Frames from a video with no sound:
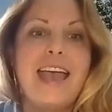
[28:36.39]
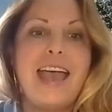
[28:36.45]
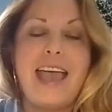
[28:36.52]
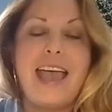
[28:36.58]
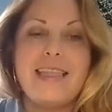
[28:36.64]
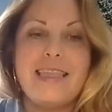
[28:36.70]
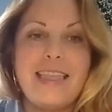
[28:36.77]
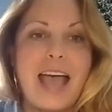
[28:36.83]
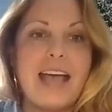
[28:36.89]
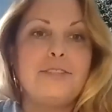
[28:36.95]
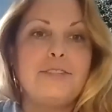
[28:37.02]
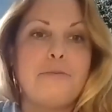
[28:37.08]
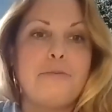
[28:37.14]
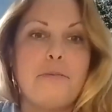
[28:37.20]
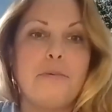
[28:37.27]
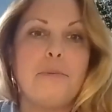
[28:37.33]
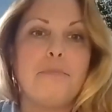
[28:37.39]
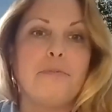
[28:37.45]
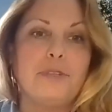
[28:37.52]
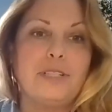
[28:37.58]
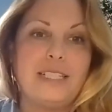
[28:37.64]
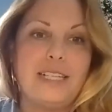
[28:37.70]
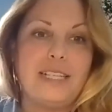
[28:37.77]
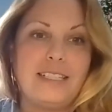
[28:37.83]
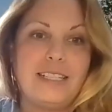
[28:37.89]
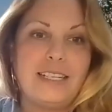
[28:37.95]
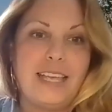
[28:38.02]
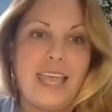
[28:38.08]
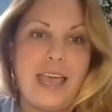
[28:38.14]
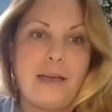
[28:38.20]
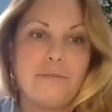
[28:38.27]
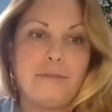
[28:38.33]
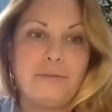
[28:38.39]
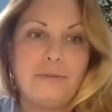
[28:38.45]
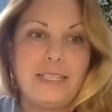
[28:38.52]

And that's what we present to camps.